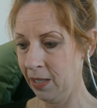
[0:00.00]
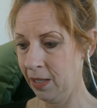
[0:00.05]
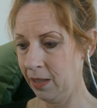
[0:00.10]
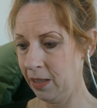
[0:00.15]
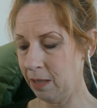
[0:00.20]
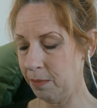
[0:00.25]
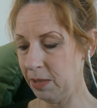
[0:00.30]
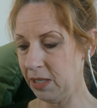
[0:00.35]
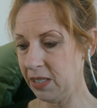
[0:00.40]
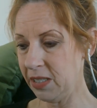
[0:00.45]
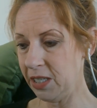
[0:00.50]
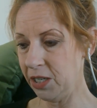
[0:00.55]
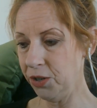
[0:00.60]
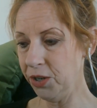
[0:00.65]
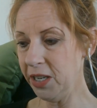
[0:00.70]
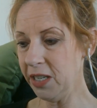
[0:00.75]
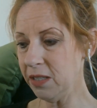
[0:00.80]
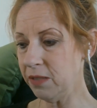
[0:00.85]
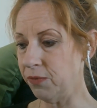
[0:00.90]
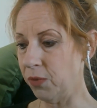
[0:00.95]
The
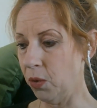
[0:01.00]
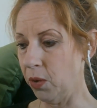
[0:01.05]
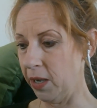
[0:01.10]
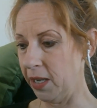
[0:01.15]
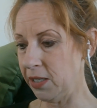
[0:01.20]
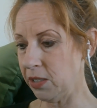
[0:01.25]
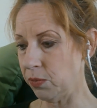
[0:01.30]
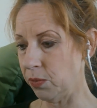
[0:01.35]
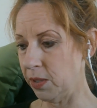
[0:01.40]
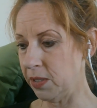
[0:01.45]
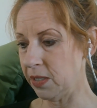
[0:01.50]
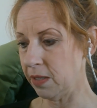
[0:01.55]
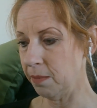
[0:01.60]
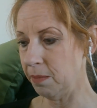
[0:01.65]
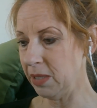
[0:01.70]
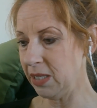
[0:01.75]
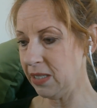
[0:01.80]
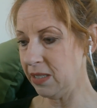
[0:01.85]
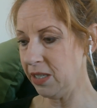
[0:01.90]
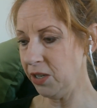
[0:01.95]
mysterious voice was
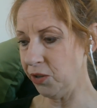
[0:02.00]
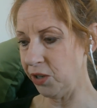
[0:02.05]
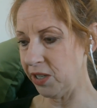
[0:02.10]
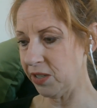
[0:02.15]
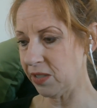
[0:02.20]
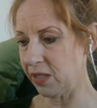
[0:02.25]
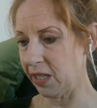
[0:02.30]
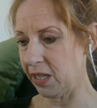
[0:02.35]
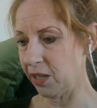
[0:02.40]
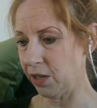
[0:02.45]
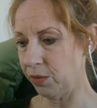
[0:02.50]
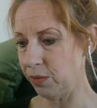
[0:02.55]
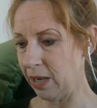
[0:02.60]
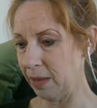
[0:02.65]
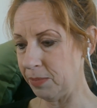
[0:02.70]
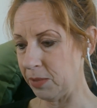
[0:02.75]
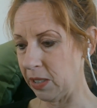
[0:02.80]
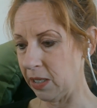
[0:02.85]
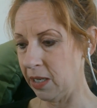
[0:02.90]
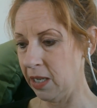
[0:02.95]
mysteriously
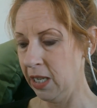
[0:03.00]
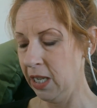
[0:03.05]
interrupted.